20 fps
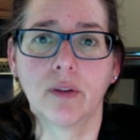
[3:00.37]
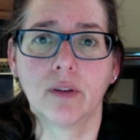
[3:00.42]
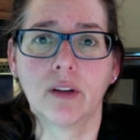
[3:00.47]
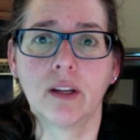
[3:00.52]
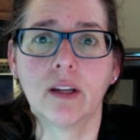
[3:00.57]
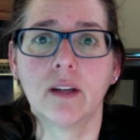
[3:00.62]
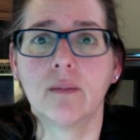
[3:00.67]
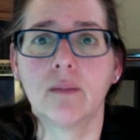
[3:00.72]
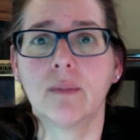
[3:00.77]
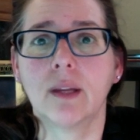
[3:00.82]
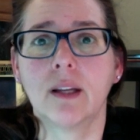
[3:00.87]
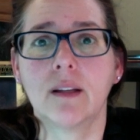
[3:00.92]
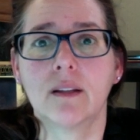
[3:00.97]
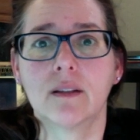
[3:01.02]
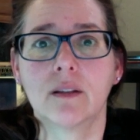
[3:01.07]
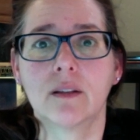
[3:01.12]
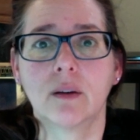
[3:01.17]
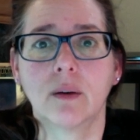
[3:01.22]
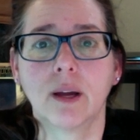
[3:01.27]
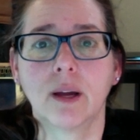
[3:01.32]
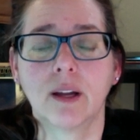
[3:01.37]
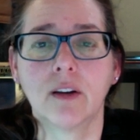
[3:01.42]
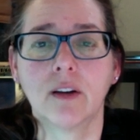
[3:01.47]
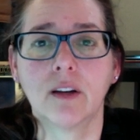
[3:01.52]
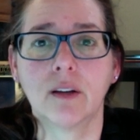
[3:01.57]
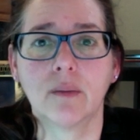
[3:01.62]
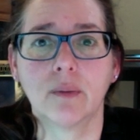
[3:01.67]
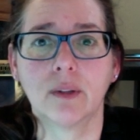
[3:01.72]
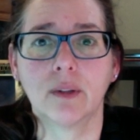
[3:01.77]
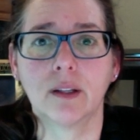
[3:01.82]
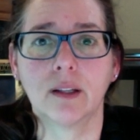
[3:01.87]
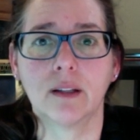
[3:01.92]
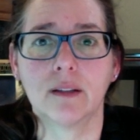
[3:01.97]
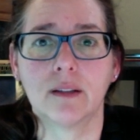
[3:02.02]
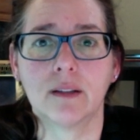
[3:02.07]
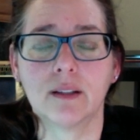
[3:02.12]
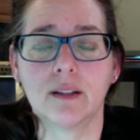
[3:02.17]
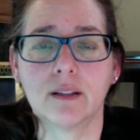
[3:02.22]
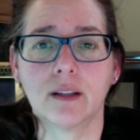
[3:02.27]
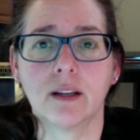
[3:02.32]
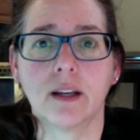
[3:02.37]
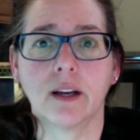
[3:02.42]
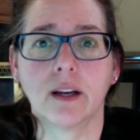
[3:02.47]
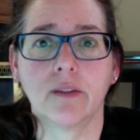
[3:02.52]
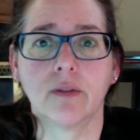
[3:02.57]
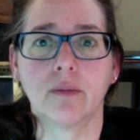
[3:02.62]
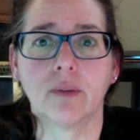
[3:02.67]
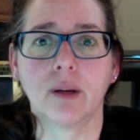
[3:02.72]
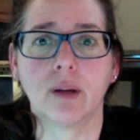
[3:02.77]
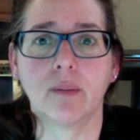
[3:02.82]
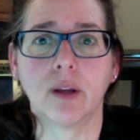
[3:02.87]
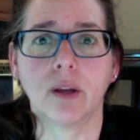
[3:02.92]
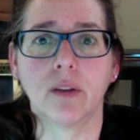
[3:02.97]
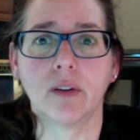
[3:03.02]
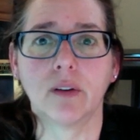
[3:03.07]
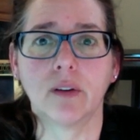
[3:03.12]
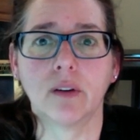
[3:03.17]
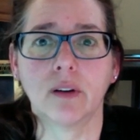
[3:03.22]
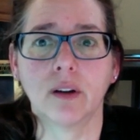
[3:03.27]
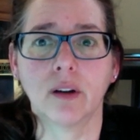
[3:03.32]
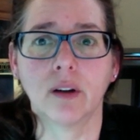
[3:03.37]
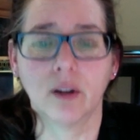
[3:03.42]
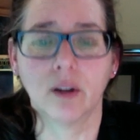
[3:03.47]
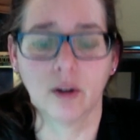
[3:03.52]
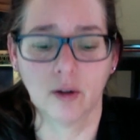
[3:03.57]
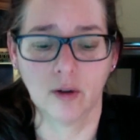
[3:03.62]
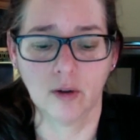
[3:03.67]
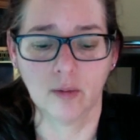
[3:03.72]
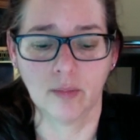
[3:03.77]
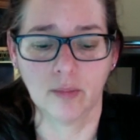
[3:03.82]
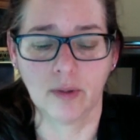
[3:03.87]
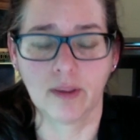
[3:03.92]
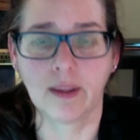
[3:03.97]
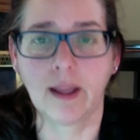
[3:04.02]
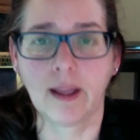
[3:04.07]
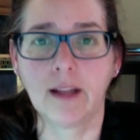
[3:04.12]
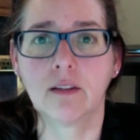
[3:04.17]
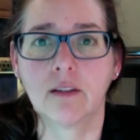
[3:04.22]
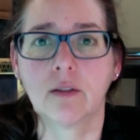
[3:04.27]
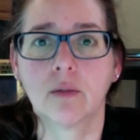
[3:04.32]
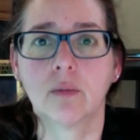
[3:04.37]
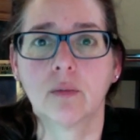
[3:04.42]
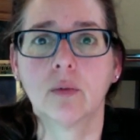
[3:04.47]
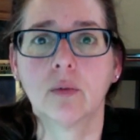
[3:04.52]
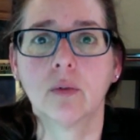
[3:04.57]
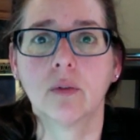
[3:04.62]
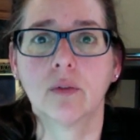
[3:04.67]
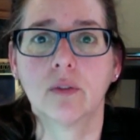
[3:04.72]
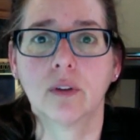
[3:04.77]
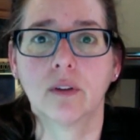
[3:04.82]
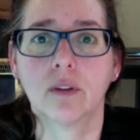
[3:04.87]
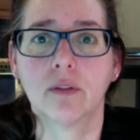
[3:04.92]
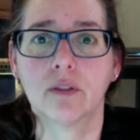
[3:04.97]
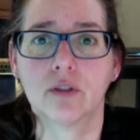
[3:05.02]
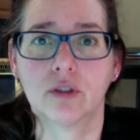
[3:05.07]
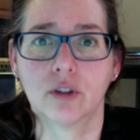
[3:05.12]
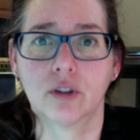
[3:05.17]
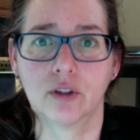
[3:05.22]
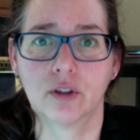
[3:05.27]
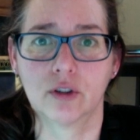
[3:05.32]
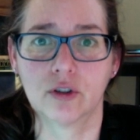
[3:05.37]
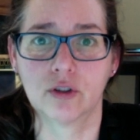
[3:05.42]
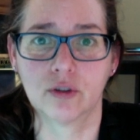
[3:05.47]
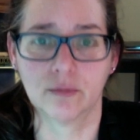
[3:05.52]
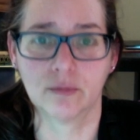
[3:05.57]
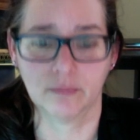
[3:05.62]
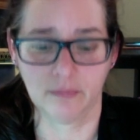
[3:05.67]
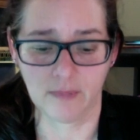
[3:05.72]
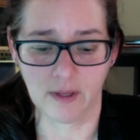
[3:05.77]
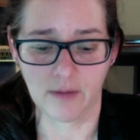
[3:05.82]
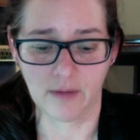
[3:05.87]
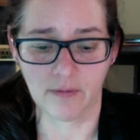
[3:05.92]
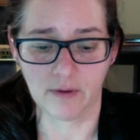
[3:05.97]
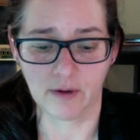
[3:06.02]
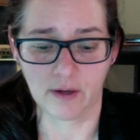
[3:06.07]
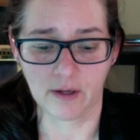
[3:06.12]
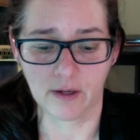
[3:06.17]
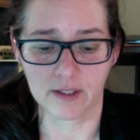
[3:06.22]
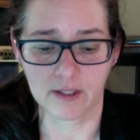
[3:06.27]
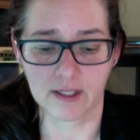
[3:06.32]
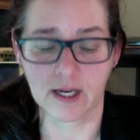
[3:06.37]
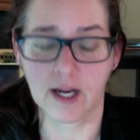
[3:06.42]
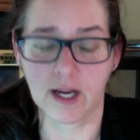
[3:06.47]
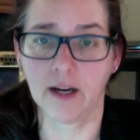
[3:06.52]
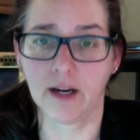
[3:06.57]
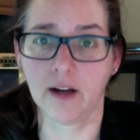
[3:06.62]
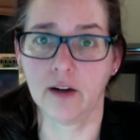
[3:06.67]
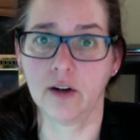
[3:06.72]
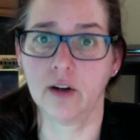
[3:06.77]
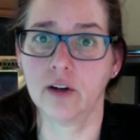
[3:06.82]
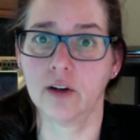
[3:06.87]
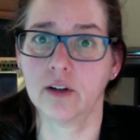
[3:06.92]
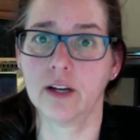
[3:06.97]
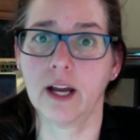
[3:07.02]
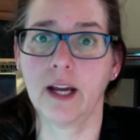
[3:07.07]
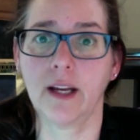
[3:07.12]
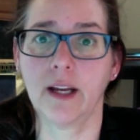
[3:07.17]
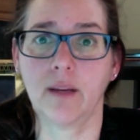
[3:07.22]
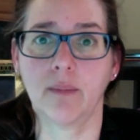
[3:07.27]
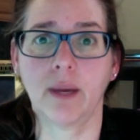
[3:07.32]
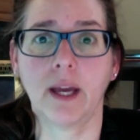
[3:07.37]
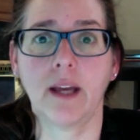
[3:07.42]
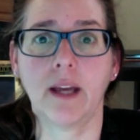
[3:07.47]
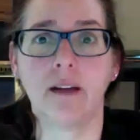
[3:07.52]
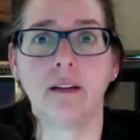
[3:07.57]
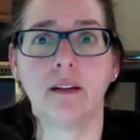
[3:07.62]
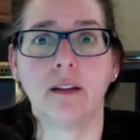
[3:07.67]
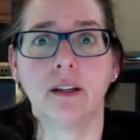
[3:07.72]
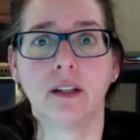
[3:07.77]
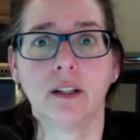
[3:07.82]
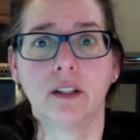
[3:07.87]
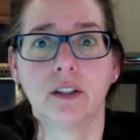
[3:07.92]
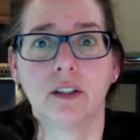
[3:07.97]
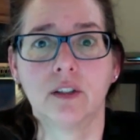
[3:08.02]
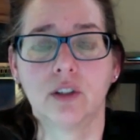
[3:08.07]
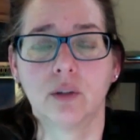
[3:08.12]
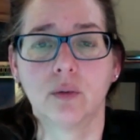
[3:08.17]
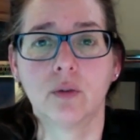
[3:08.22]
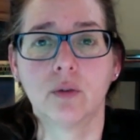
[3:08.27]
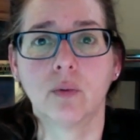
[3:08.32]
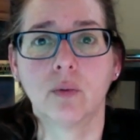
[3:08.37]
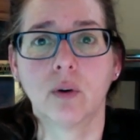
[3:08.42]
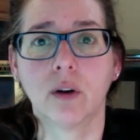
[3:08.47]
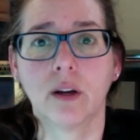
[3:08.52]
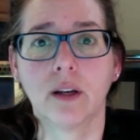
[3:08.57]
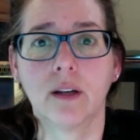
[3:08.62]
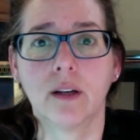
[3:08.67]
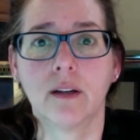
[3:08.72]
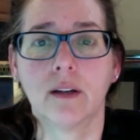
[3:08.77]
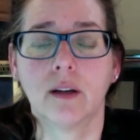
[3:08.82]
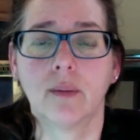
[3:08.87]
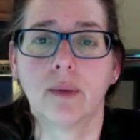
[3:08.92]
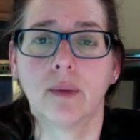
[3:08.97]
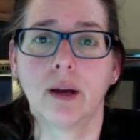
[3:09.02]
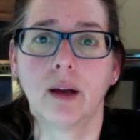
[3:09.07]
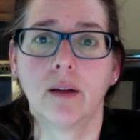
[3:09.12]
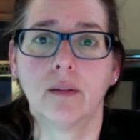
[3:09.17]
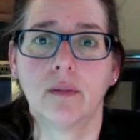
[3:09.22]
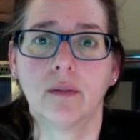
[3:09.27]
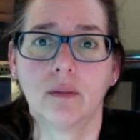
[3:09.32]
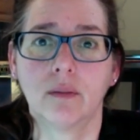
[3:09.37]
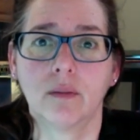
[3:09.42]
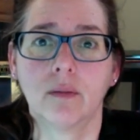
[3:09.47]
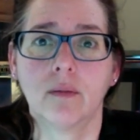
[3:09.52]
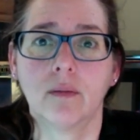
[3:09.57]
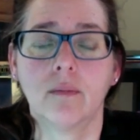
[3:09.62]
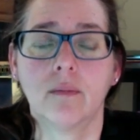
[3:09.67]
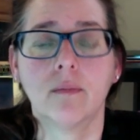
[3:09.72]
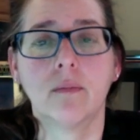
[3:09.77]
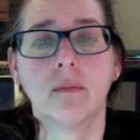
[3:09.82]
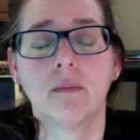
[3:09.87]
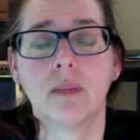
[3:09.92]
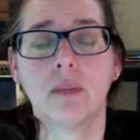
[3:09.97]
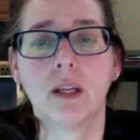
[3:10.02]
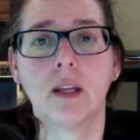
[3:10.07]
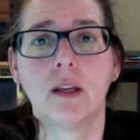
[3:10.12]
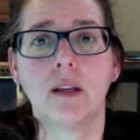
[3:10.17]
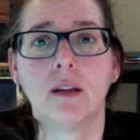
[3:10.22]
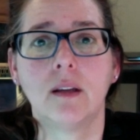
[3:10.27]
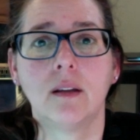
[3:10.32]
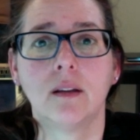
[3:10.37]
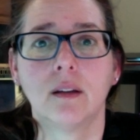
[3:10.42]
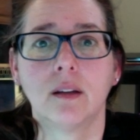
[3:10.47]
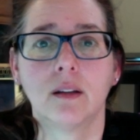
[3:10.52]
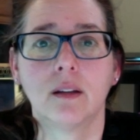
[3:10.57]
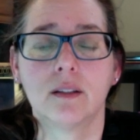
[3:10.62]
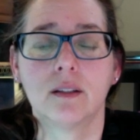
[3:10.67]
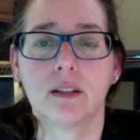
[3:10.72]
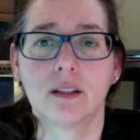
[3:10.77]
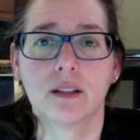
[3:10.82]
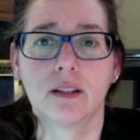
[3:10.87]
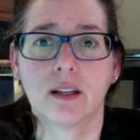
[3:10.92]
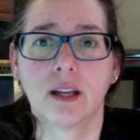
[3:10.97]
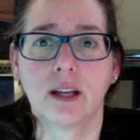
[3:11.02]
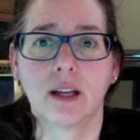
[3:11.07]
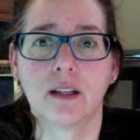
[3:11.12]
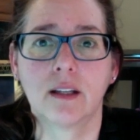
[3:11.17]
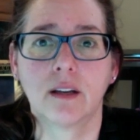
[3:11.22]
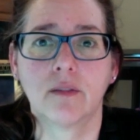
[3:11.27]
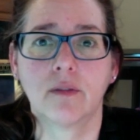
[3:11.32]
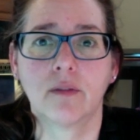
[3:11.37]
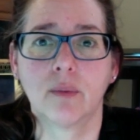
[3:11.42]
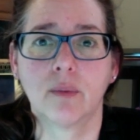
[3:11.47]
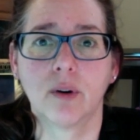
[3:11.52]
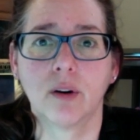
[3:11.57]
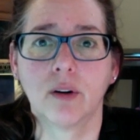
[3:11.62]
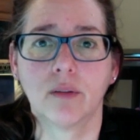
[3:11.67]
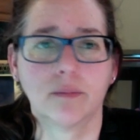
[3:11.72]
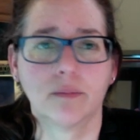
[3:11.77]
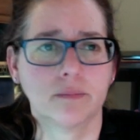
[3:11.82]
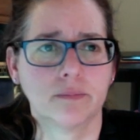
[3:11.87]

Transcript: needed me, so I couldn't really disconnect from my mother. But that's the rules of the church. Even on her dying bed, she was worried about me disconnecting from her.